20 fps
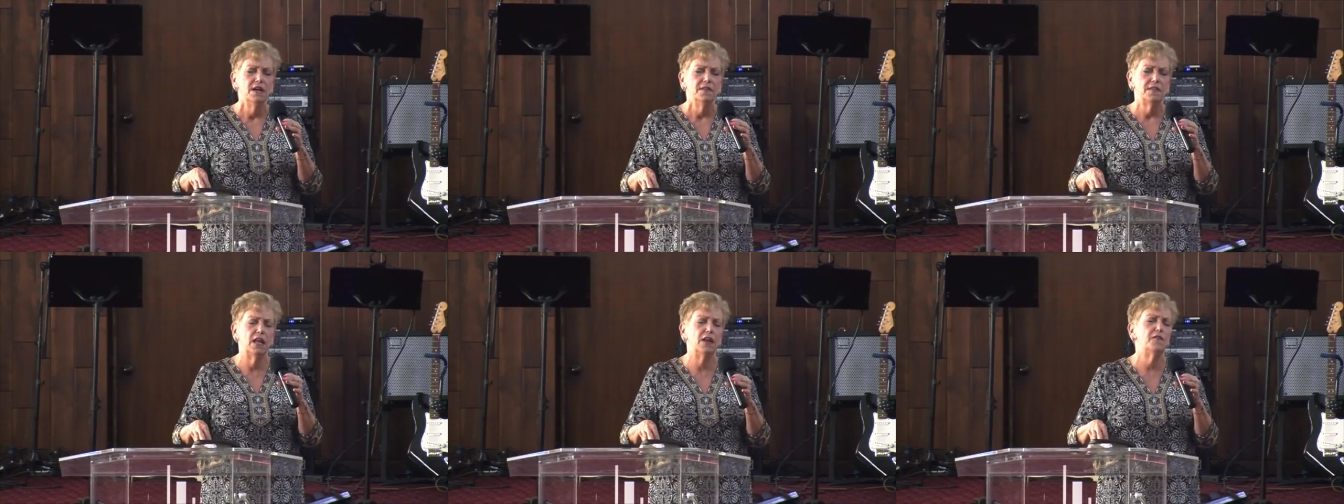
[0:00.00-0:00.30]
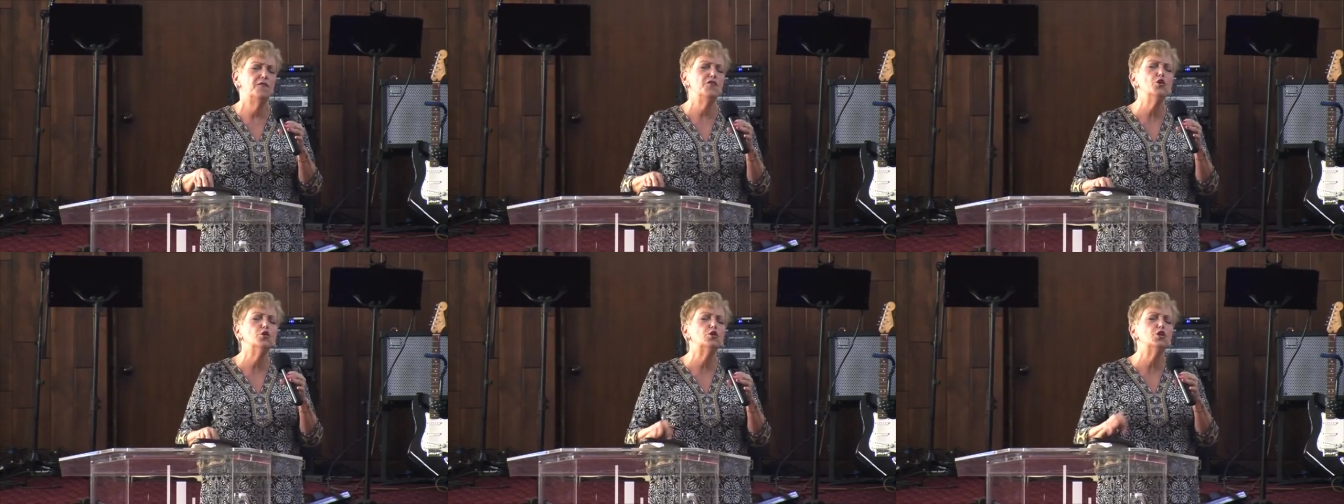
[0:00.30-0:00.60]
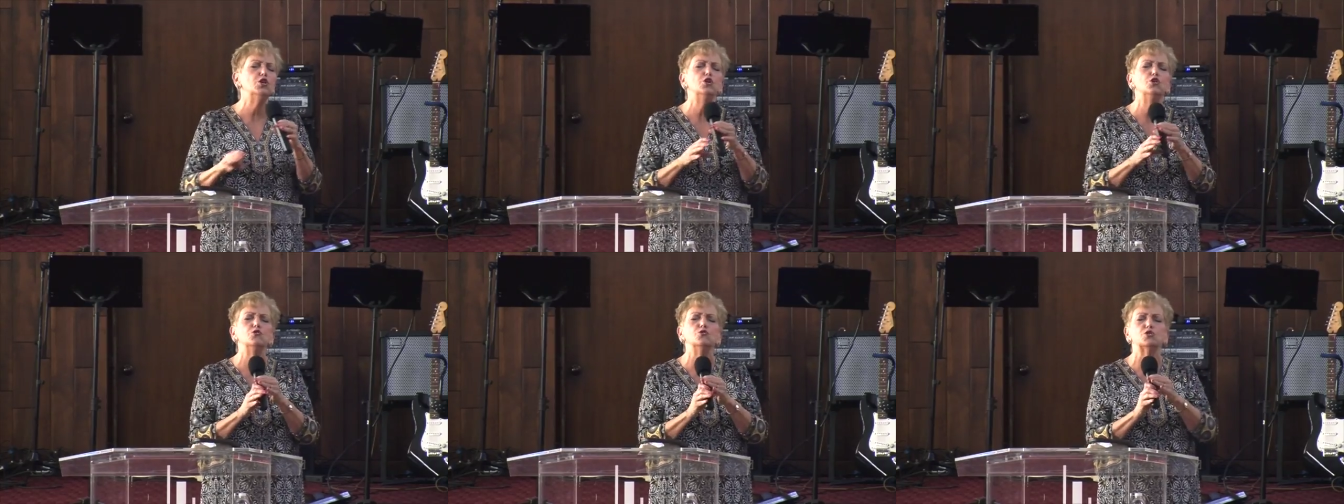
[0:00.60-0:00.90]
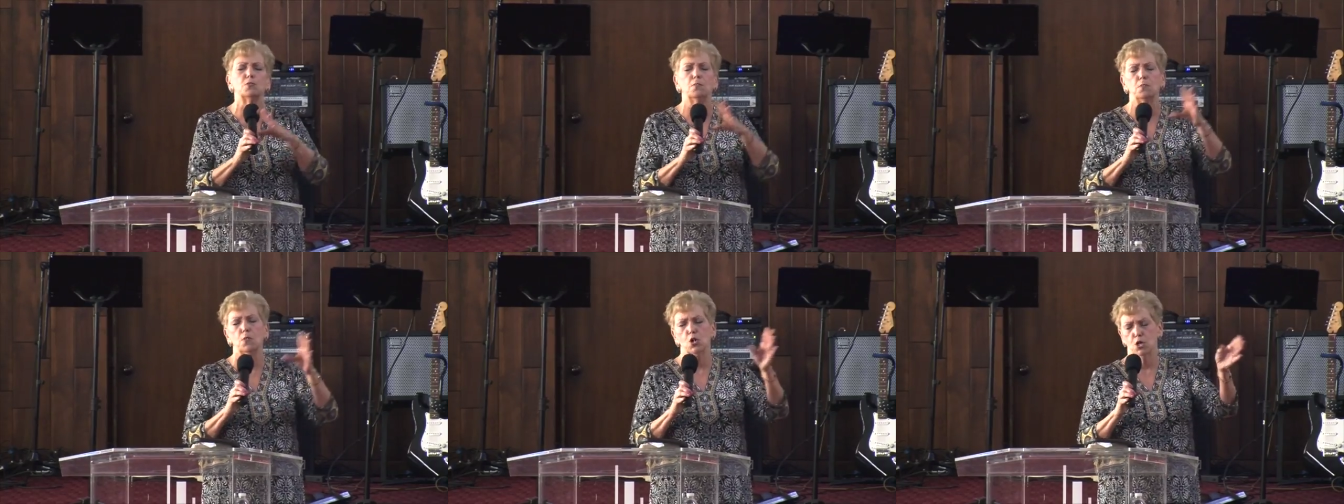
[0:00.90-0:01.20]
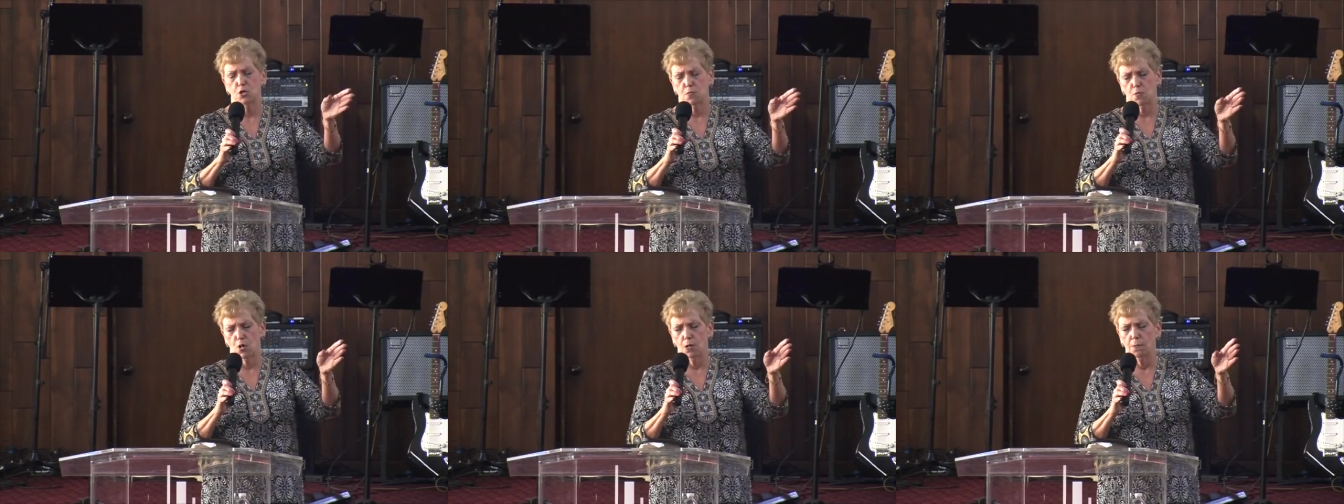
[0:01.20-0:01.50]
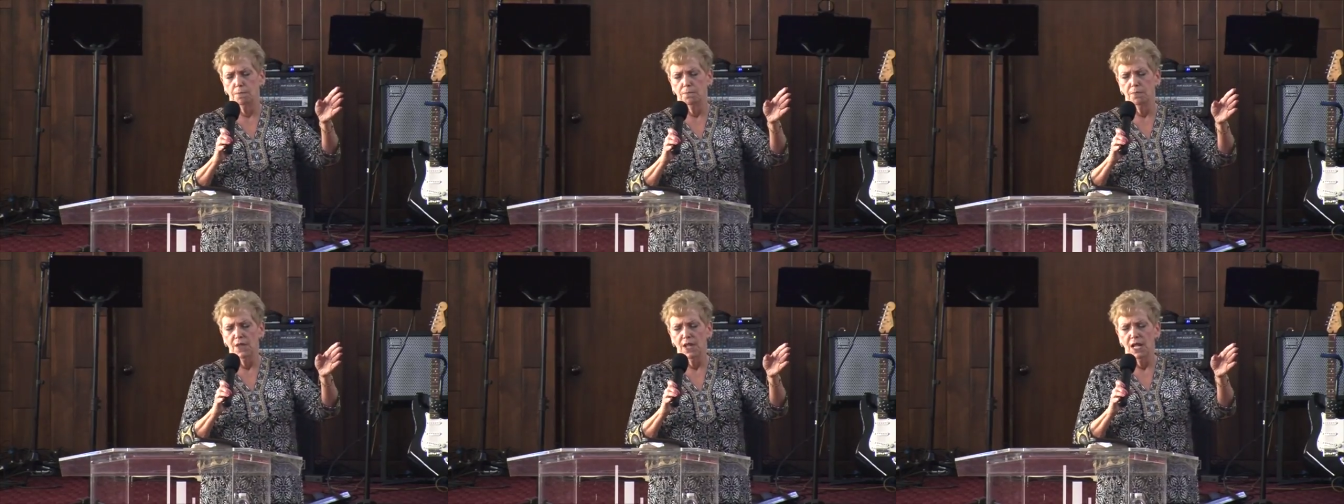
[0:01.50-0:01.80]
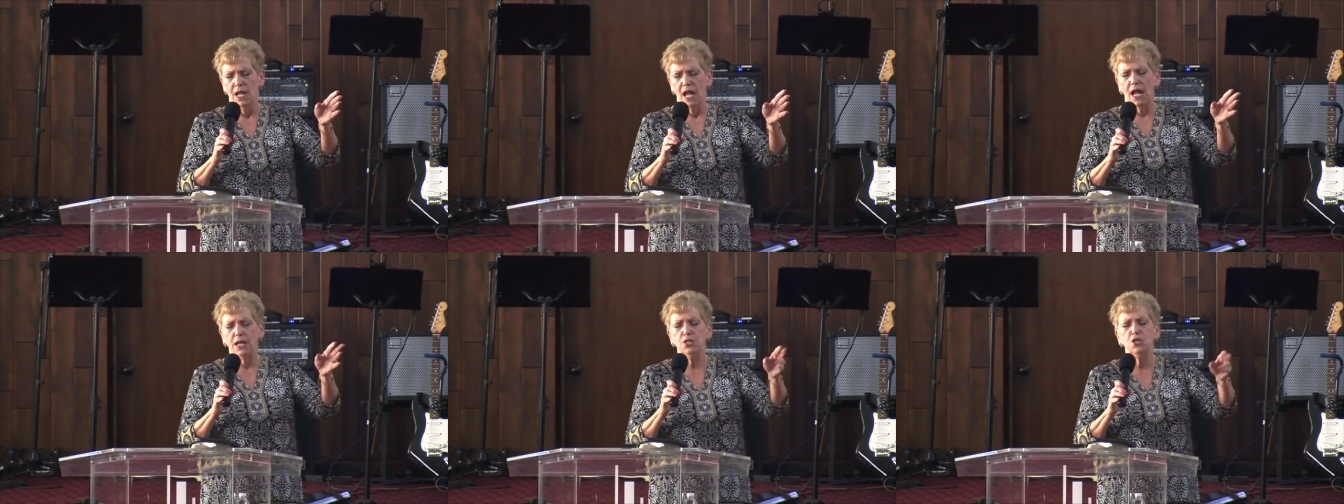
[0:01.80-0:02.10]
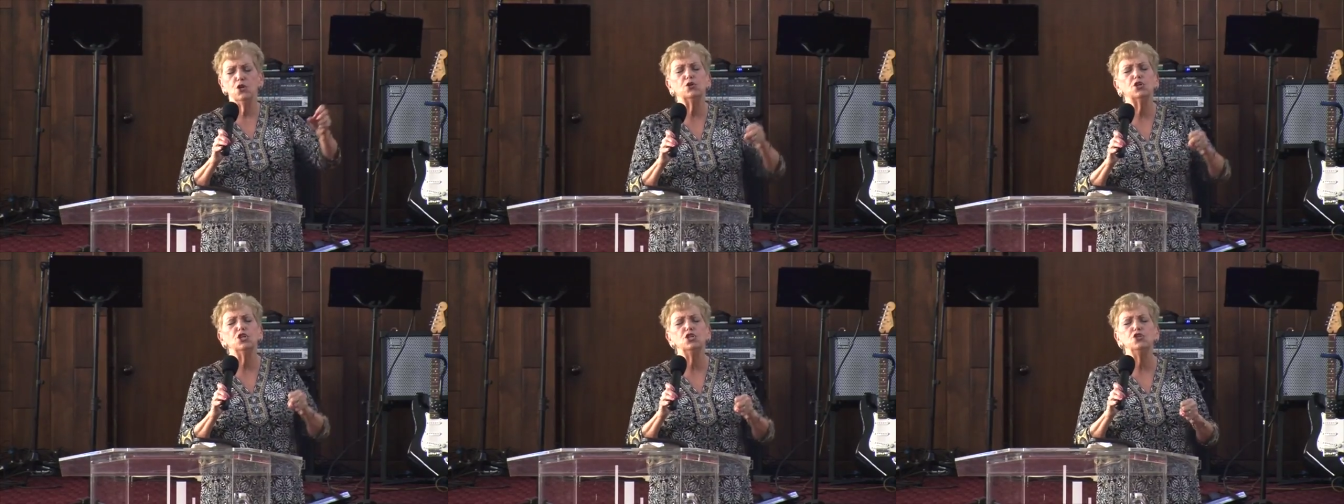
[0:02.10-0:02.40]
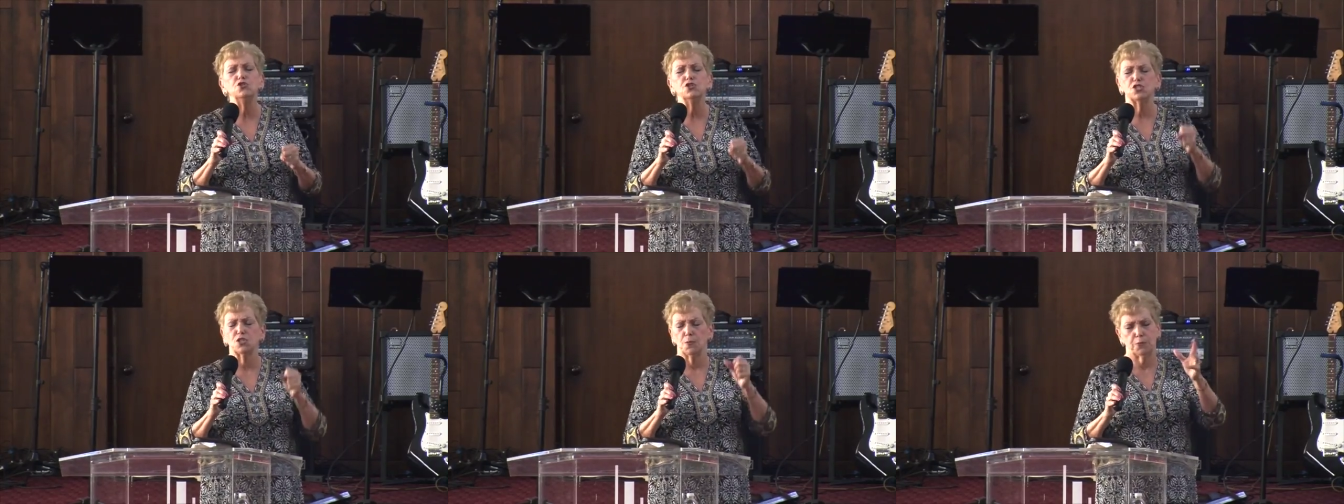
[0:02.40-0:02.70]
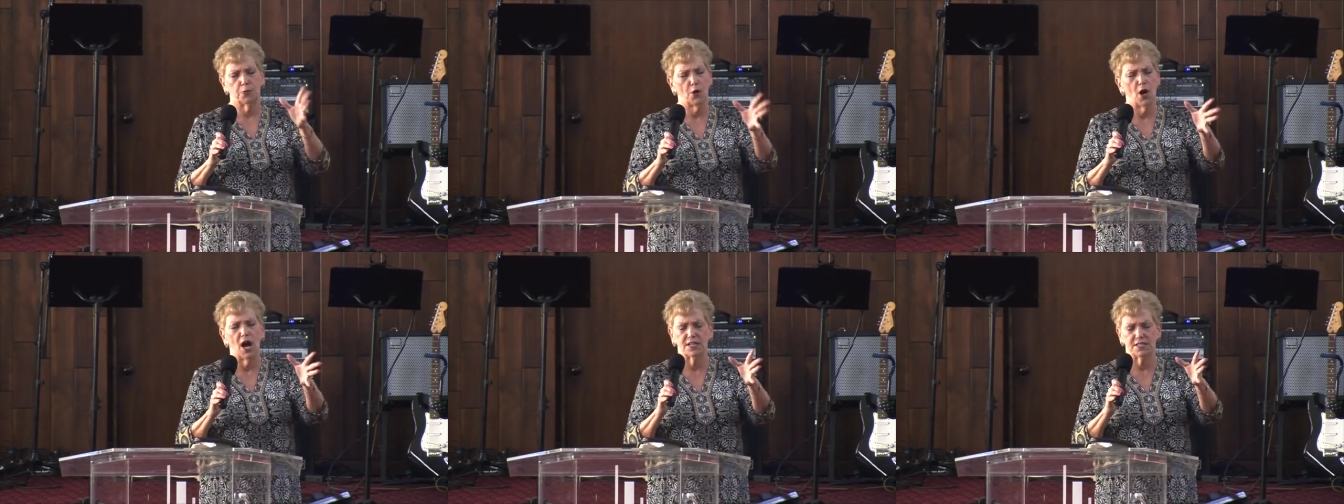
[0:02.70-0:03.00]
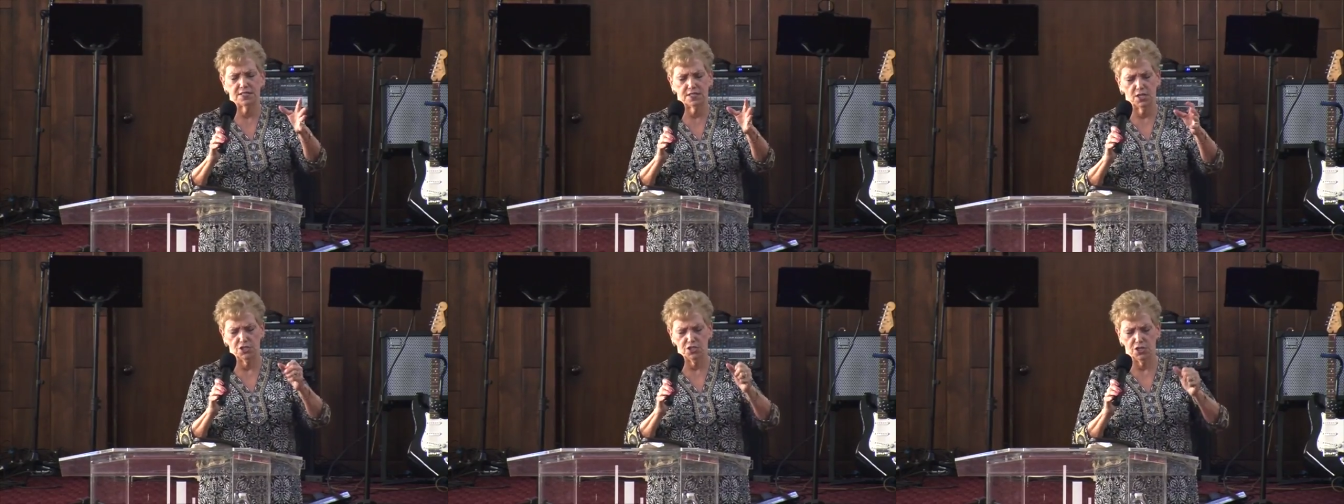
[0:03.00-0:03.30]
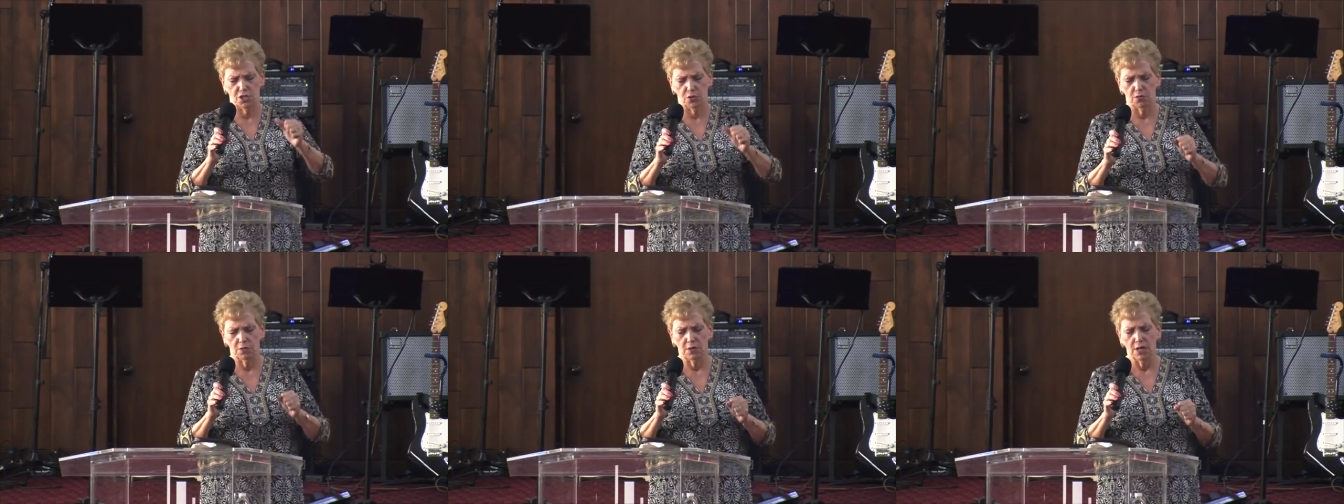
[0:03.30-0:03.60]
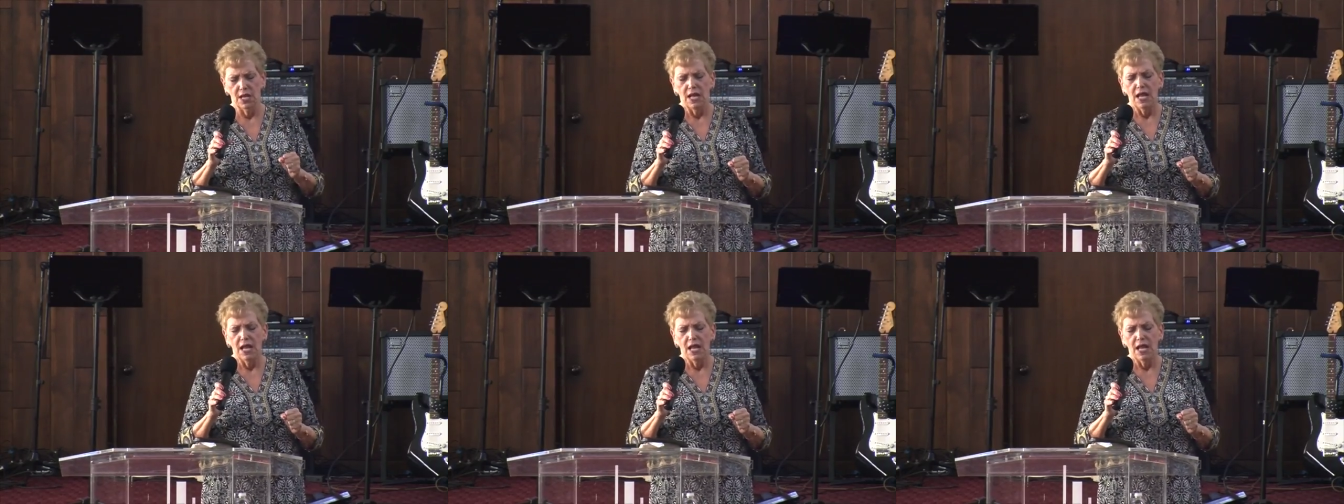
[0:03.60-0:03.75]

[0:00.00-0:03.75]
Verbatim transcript: that if you can use a murderer and you can use a prostitute